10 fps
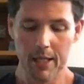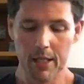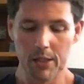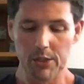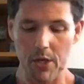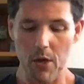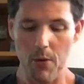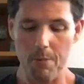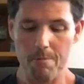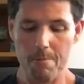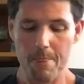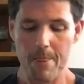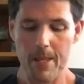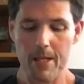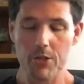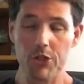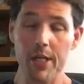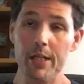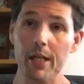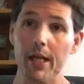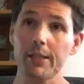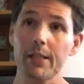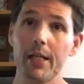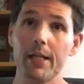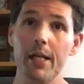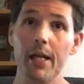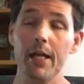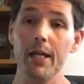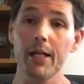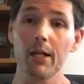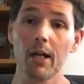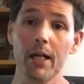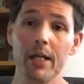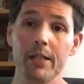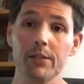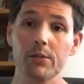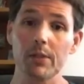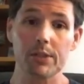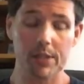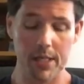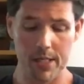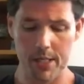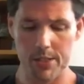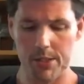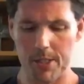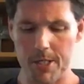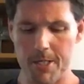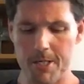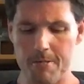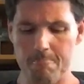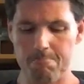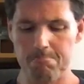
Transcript: So she takes that day and gleans, it says, an